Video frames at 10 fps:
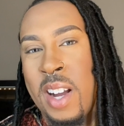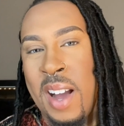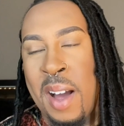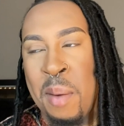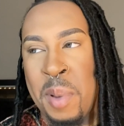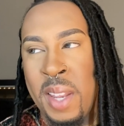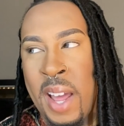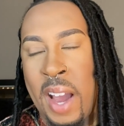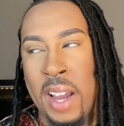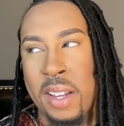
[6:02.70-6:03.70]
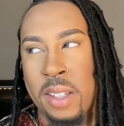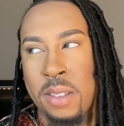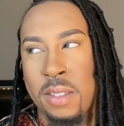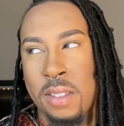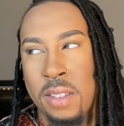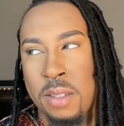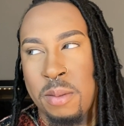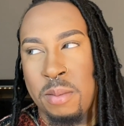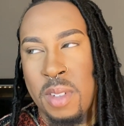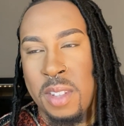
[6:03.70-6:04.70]
I'll be like,
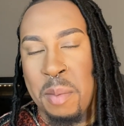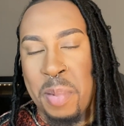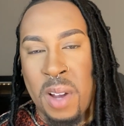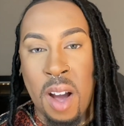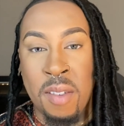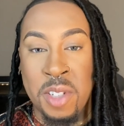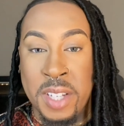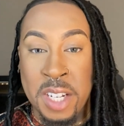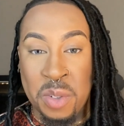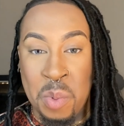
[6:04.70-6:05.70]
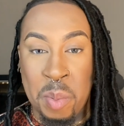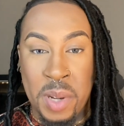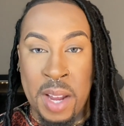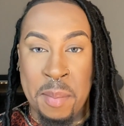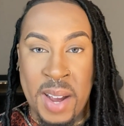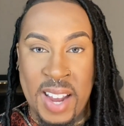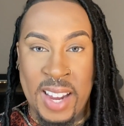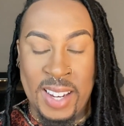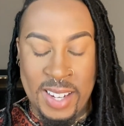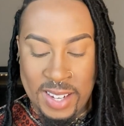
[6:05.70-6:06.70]
the conversation will play in my
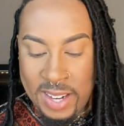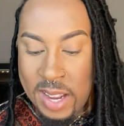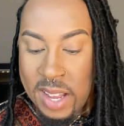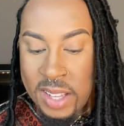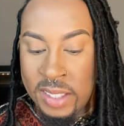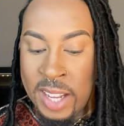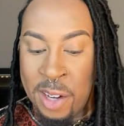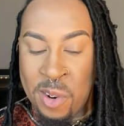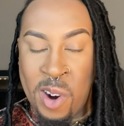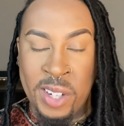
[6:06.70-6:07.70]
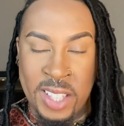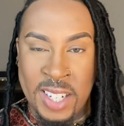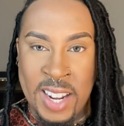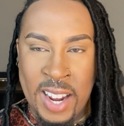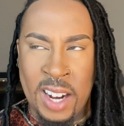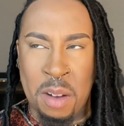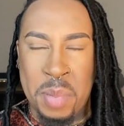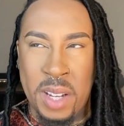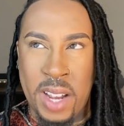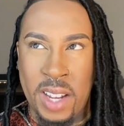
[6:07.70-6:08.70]
head later on in the day, and I'll
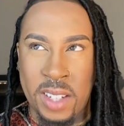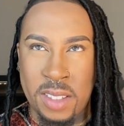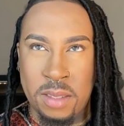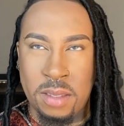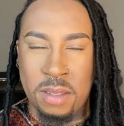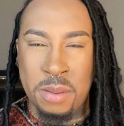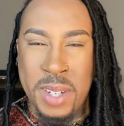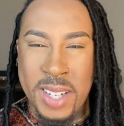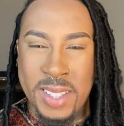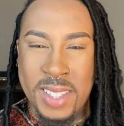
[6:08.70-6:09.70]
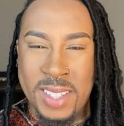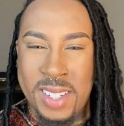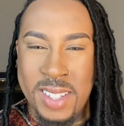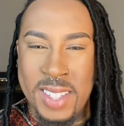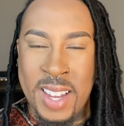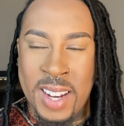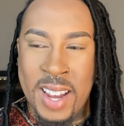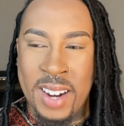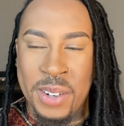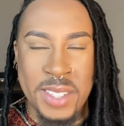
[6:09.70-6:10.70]
be like, what? Did she say
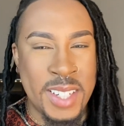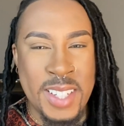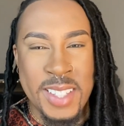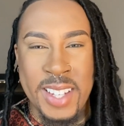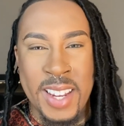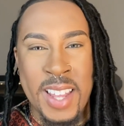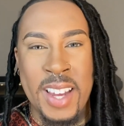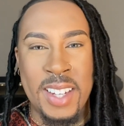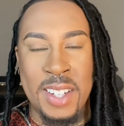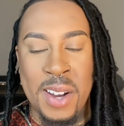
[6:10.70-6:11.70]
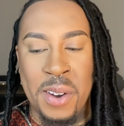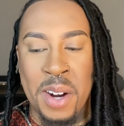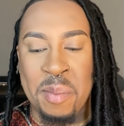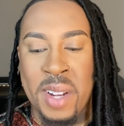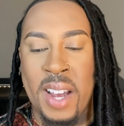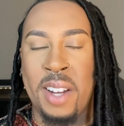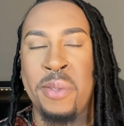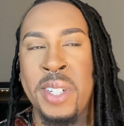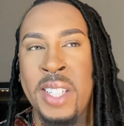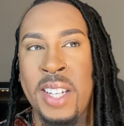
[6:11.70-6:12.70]
that? Or did he say that? And I'm like,
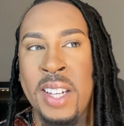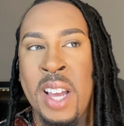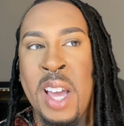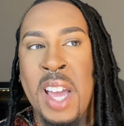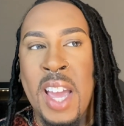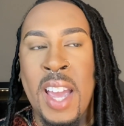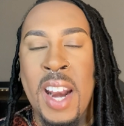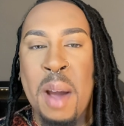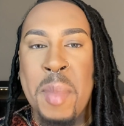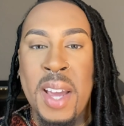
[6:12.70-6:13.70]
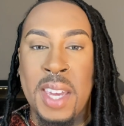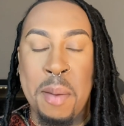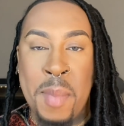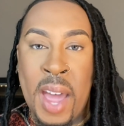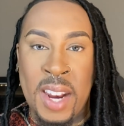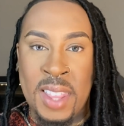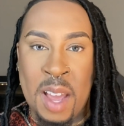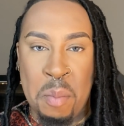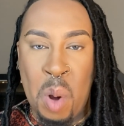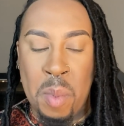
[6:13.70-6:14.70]
really? And I might get mad in
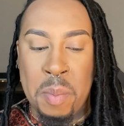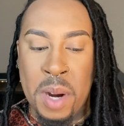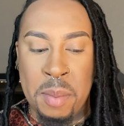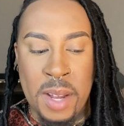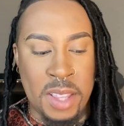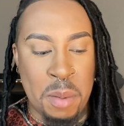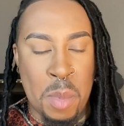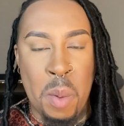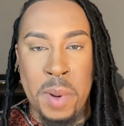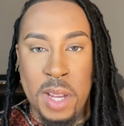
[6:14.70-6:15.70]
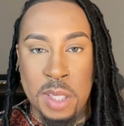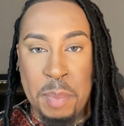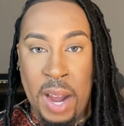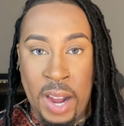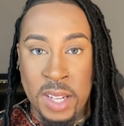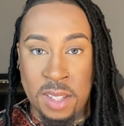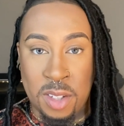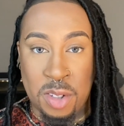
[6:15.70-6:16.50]
that moment, but I'm like, the moment has passed.